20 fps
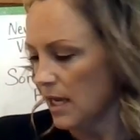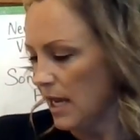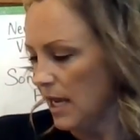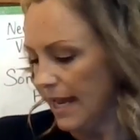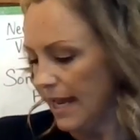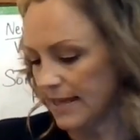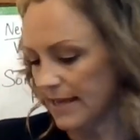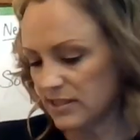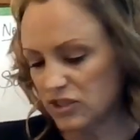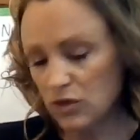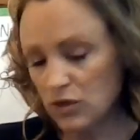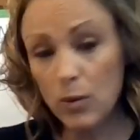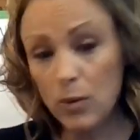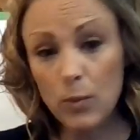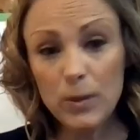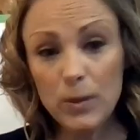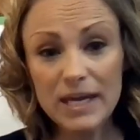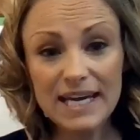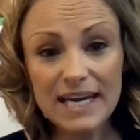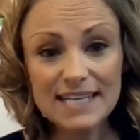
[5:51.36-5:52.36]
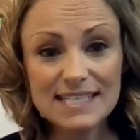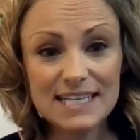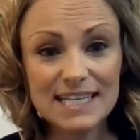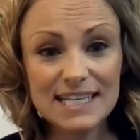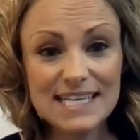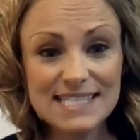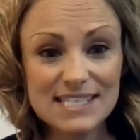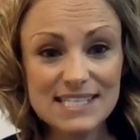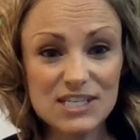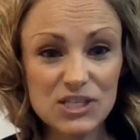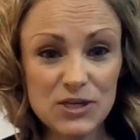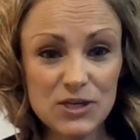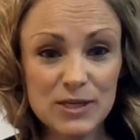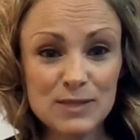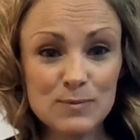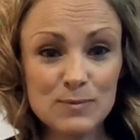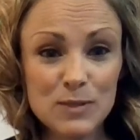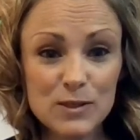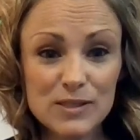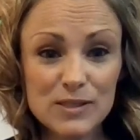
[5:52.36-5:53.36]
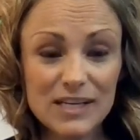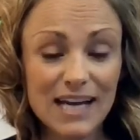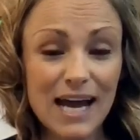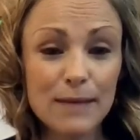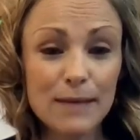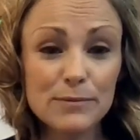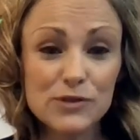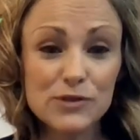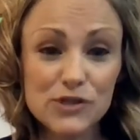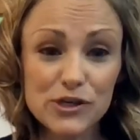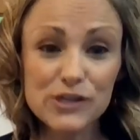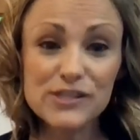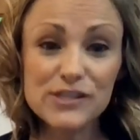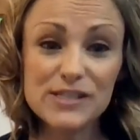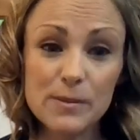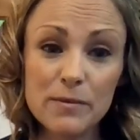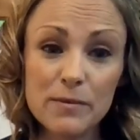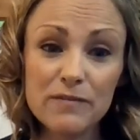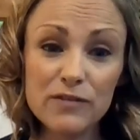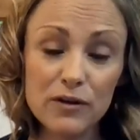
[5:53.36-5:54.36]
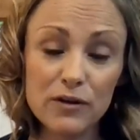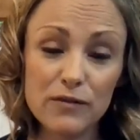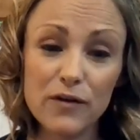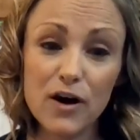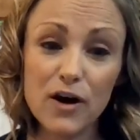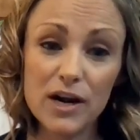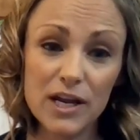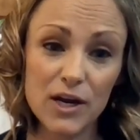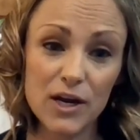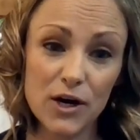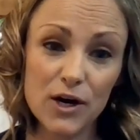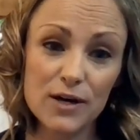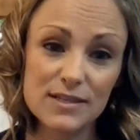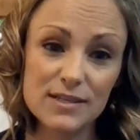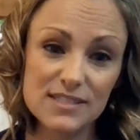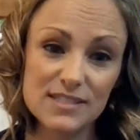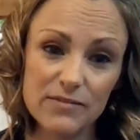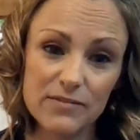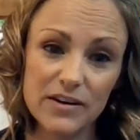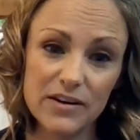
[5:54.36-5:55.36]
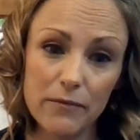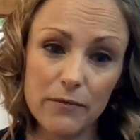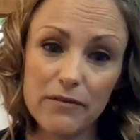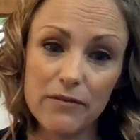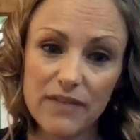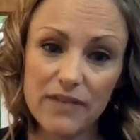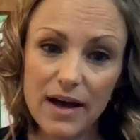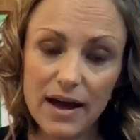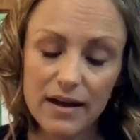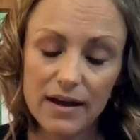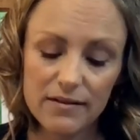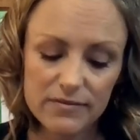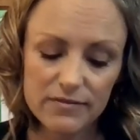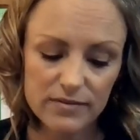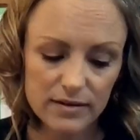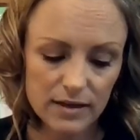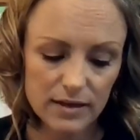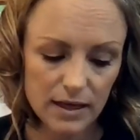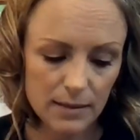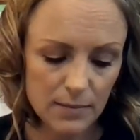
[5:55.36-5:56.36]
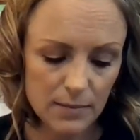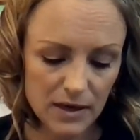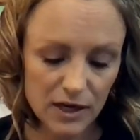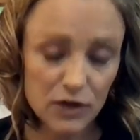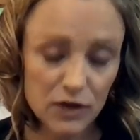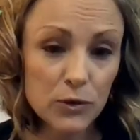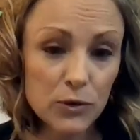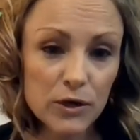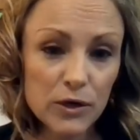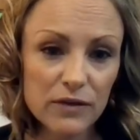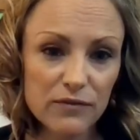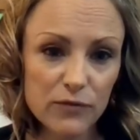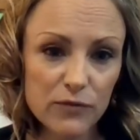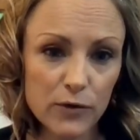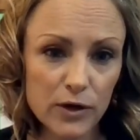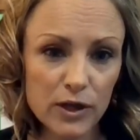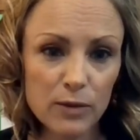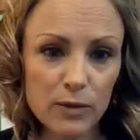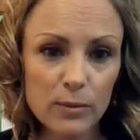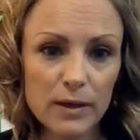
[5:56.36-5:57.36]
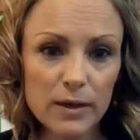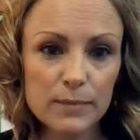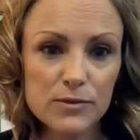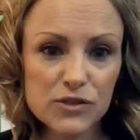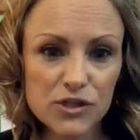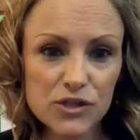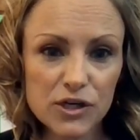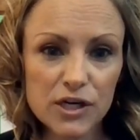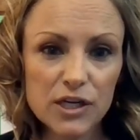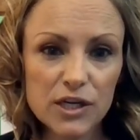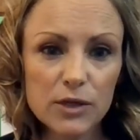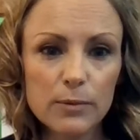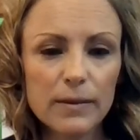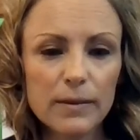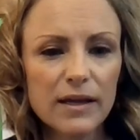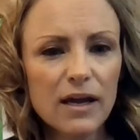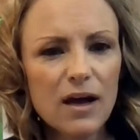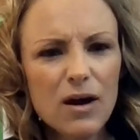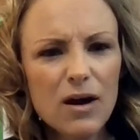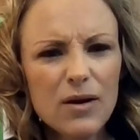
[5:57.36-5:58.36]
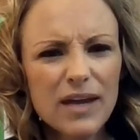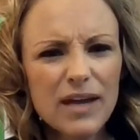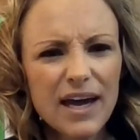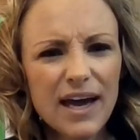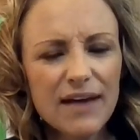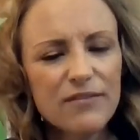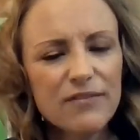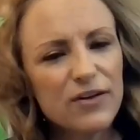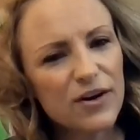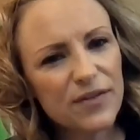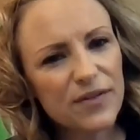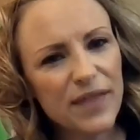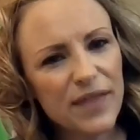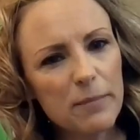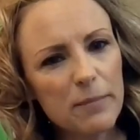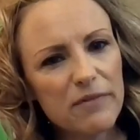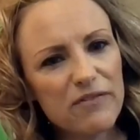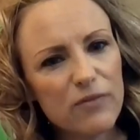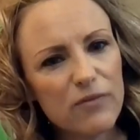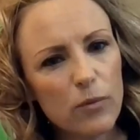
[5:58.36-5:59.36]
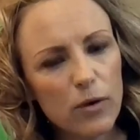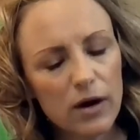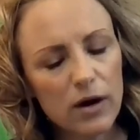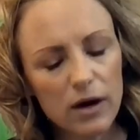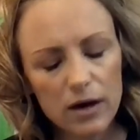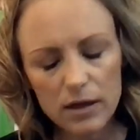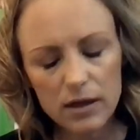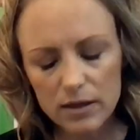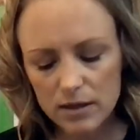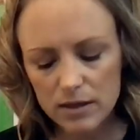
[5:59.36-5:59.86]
And so when we get to listen to his music, I'm sure some of you have already heard Symphony Number 5. I'm not going to ruin it for you, but I'm sure you'll be like, oh yeah, I've heard that before.